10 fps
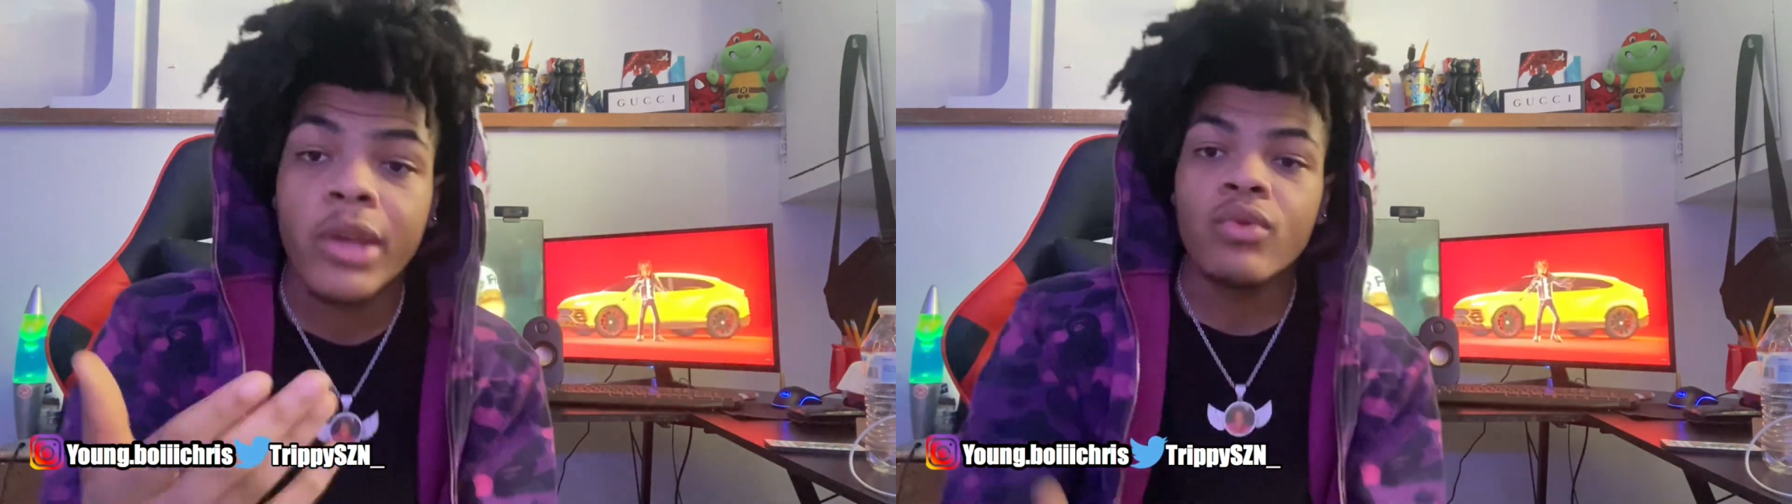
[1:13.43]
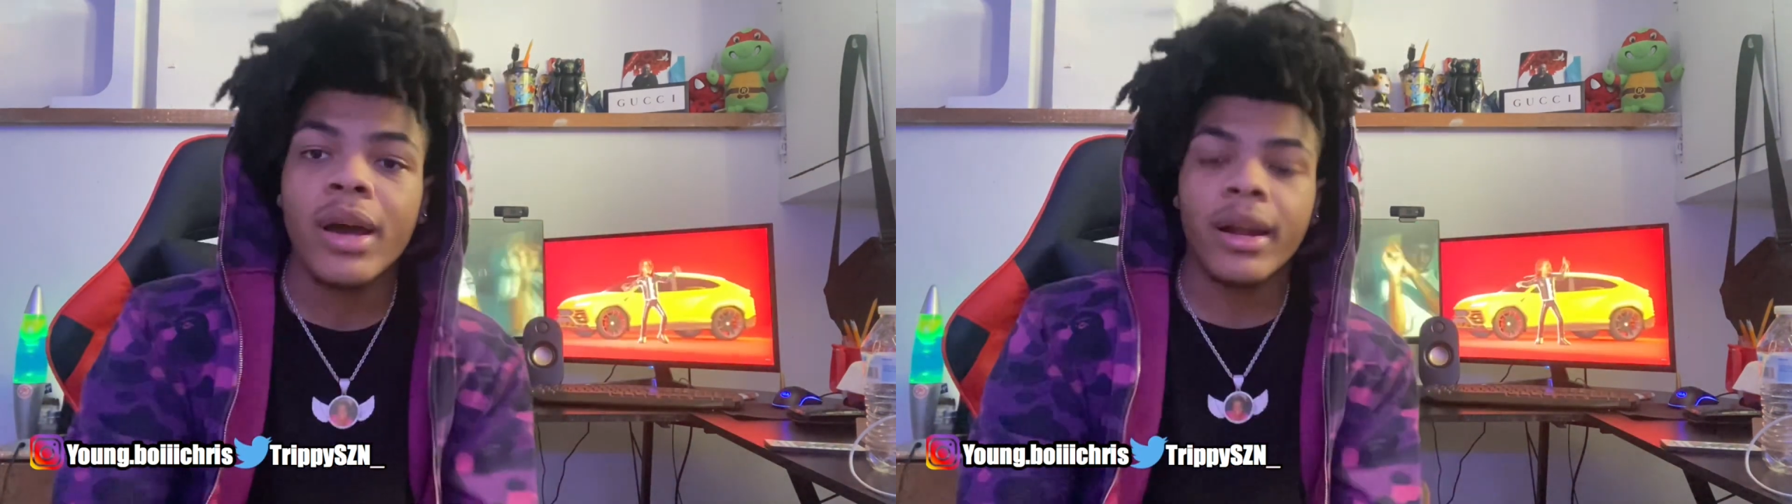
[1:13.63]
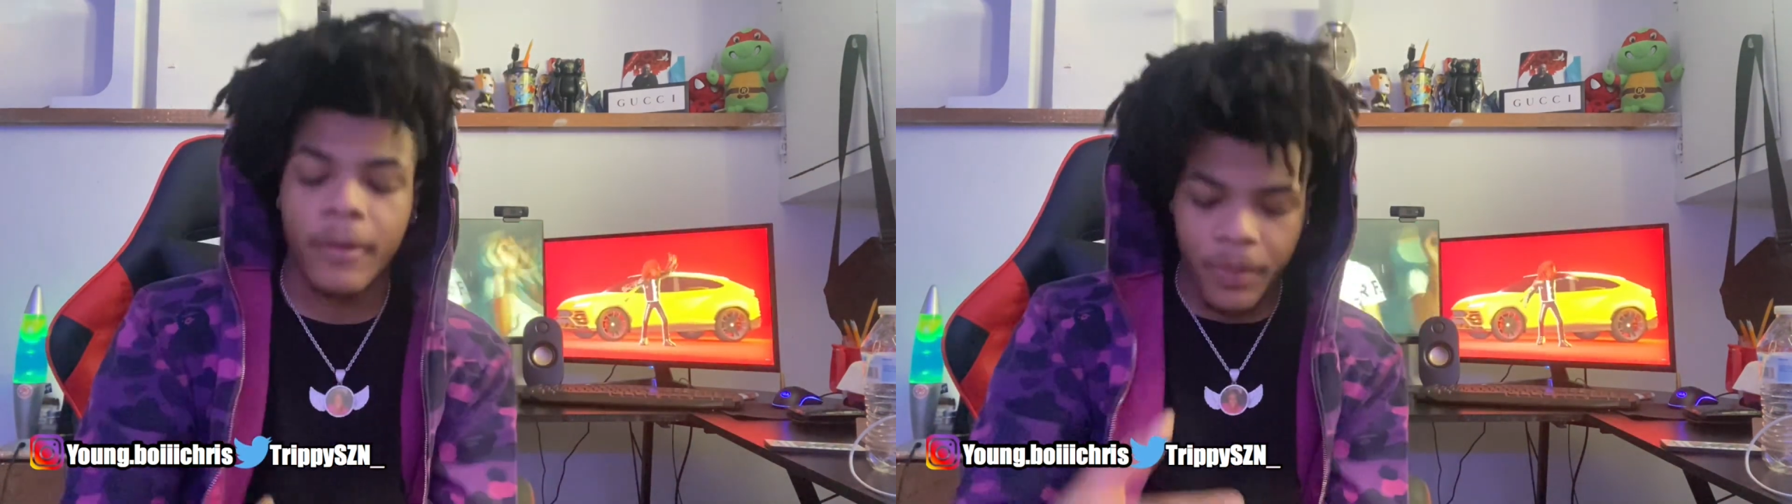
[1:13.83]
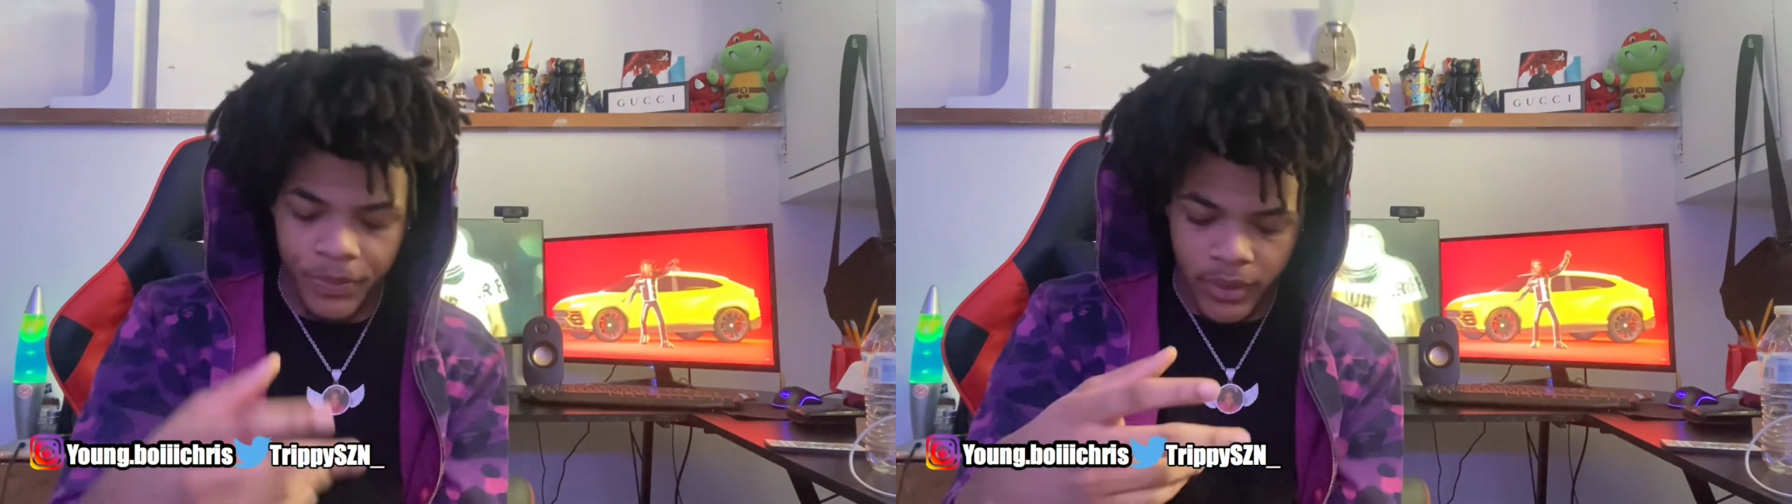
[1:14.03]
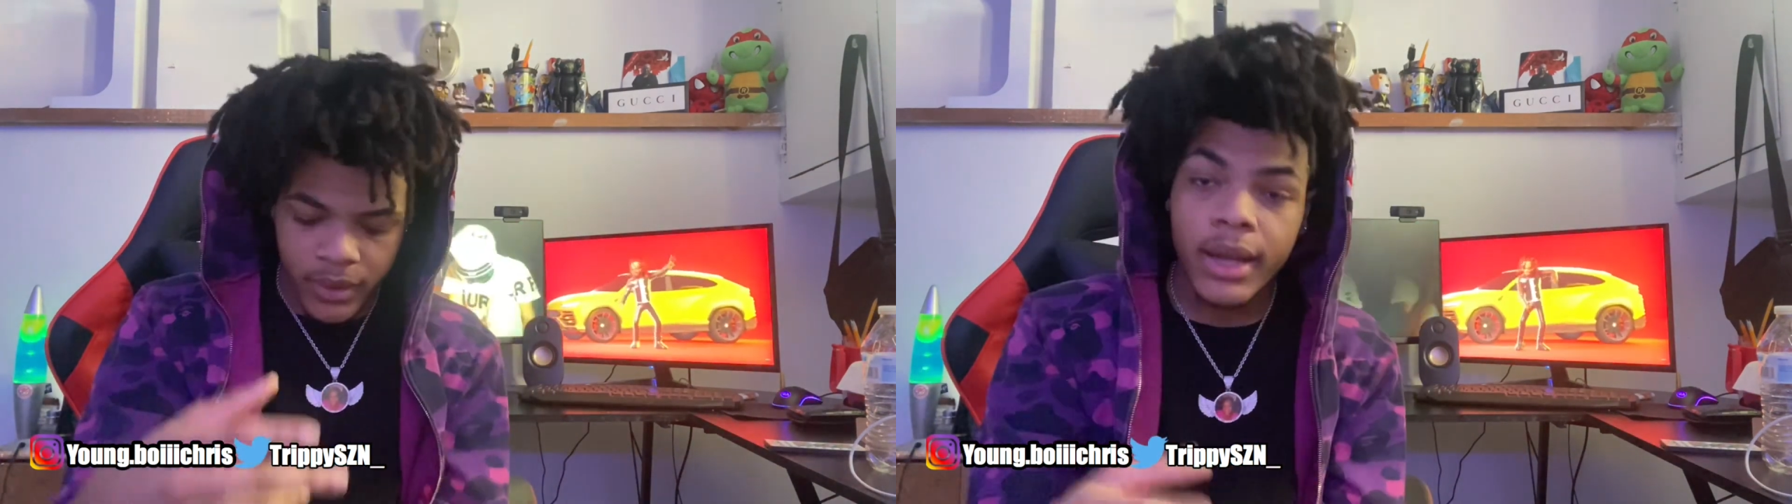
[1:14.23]
You gotta
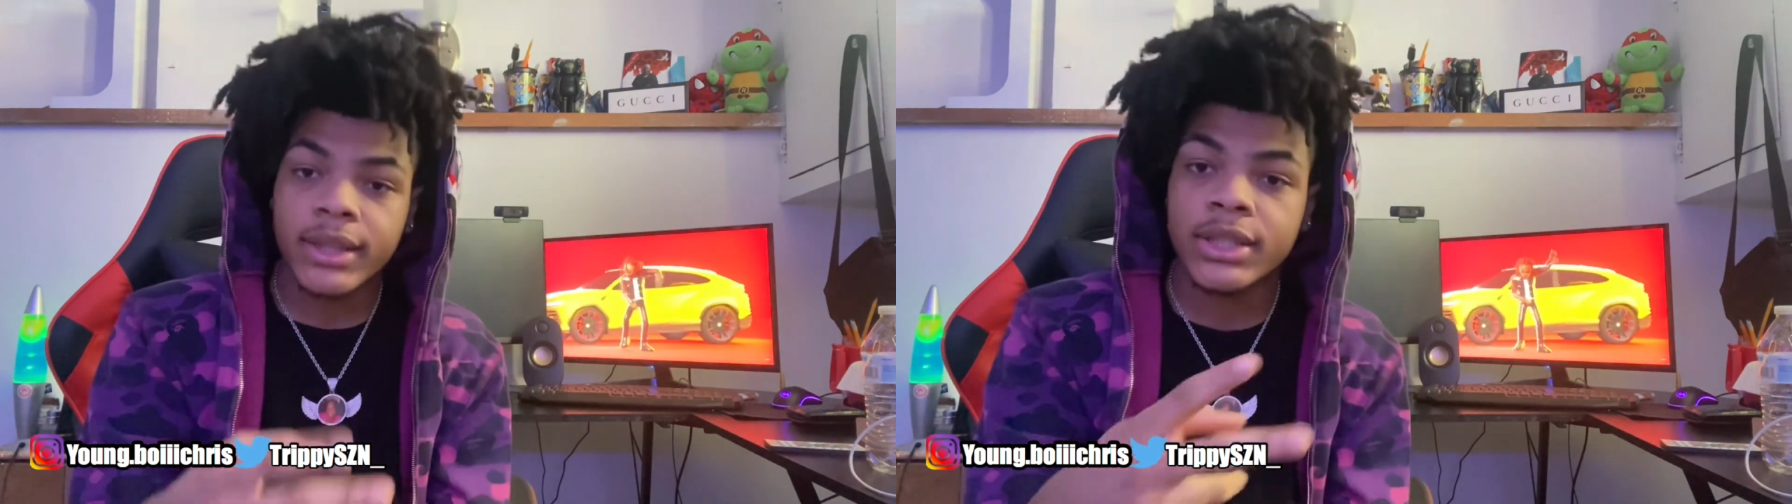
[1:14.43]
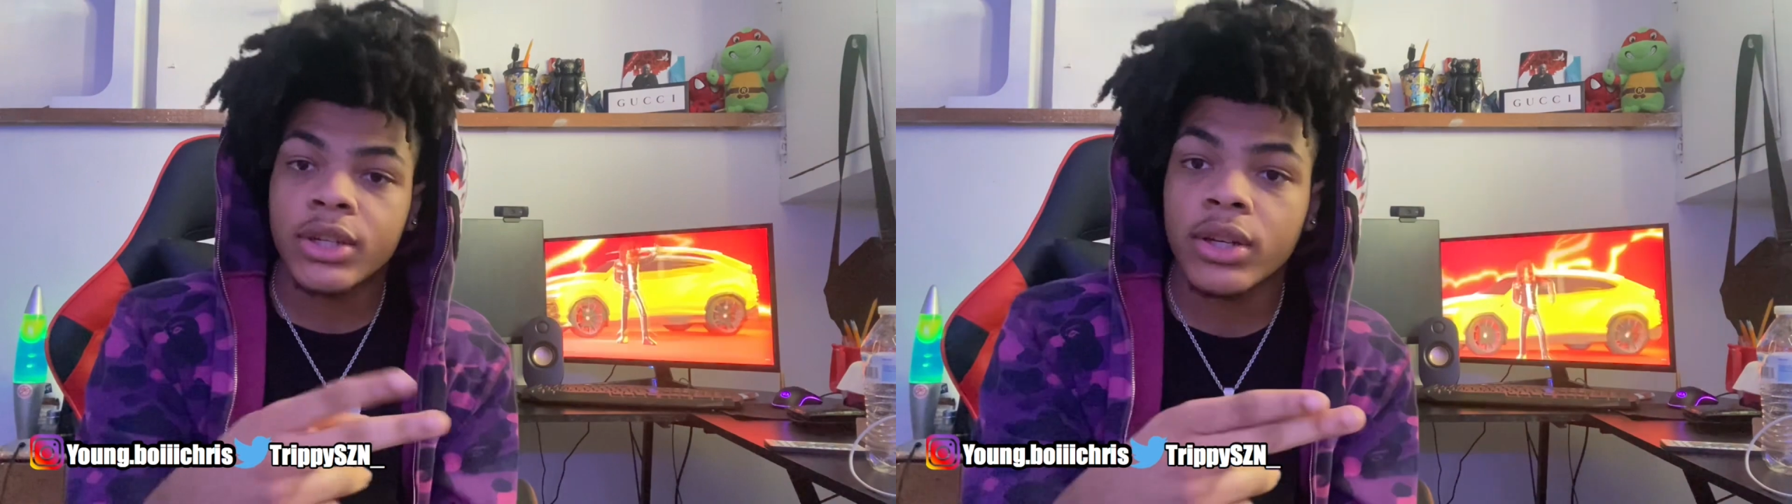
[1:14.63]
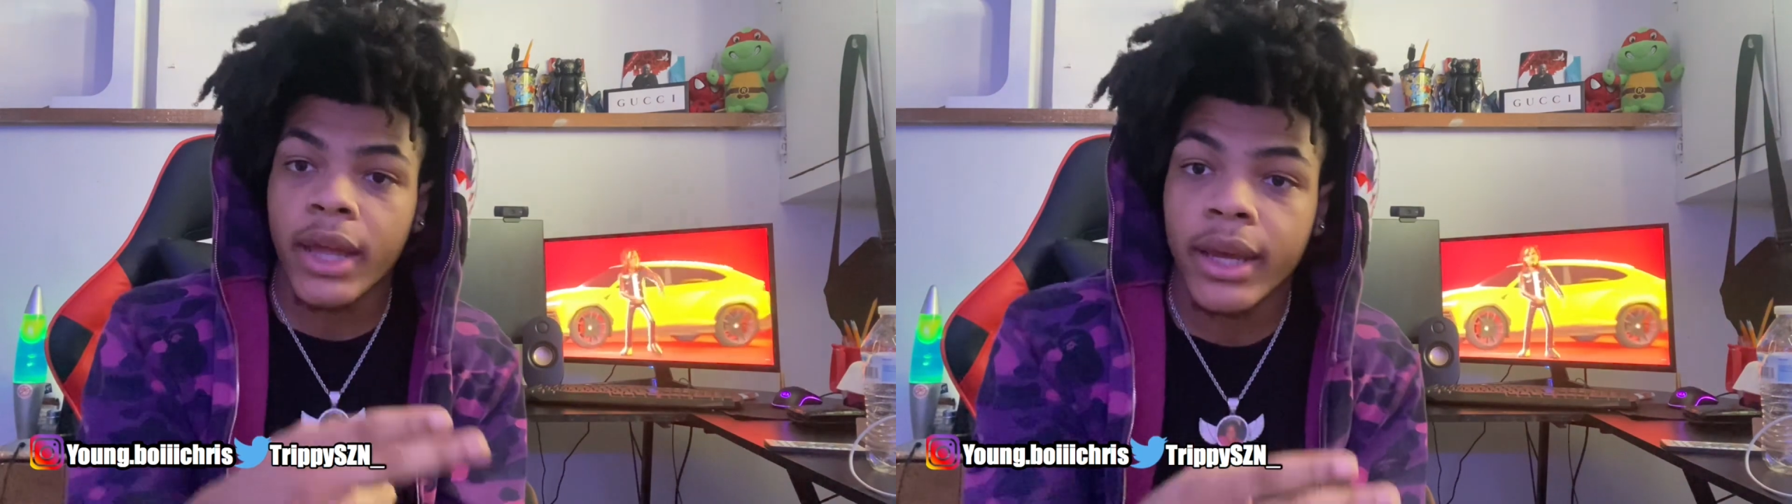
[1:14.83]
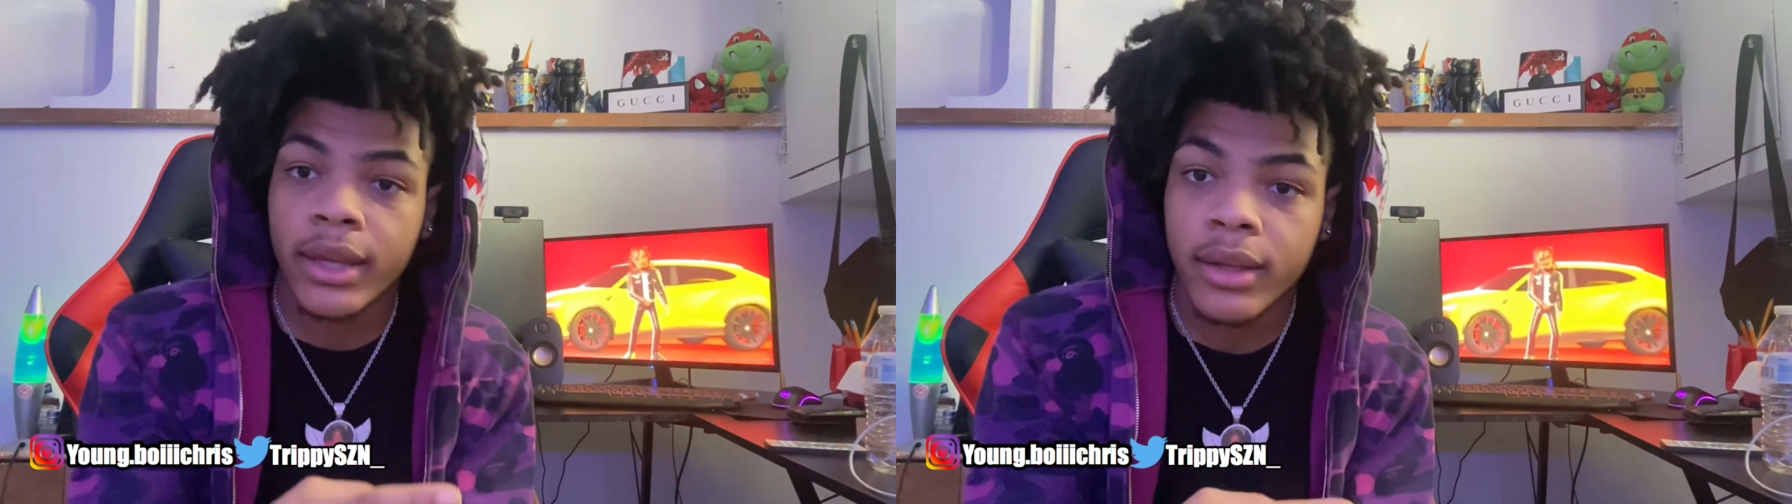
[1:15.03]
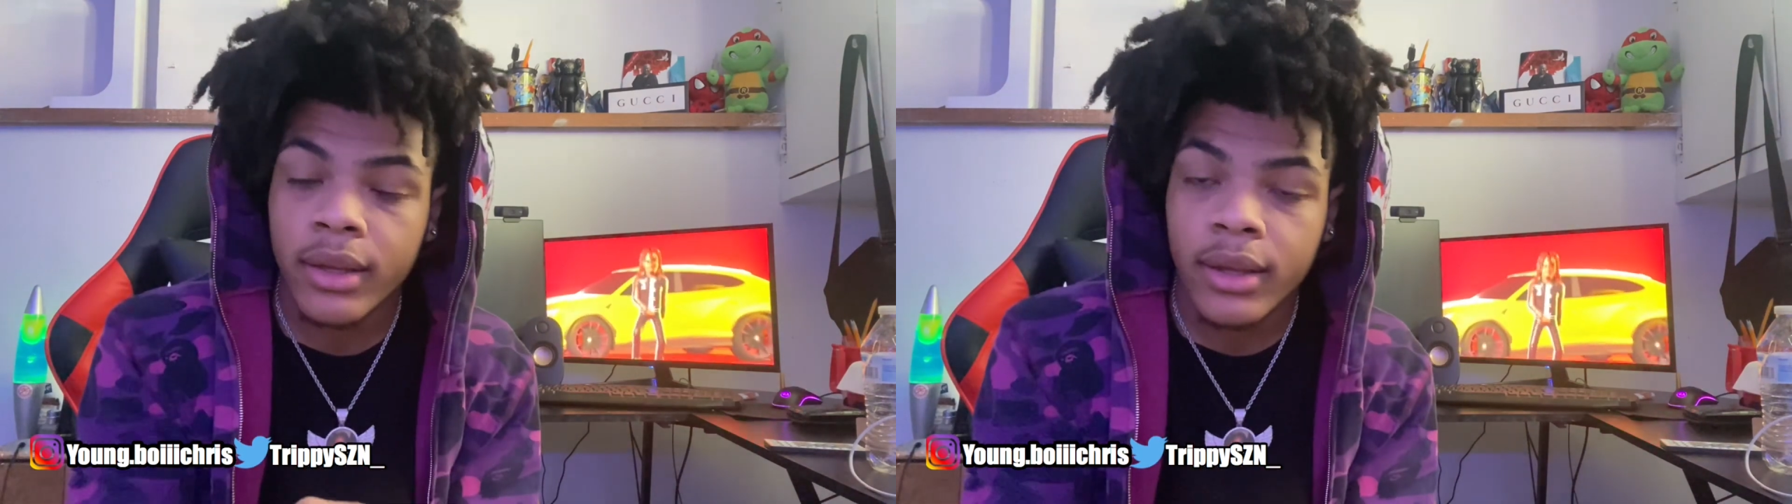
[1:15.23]
cut it to your liking.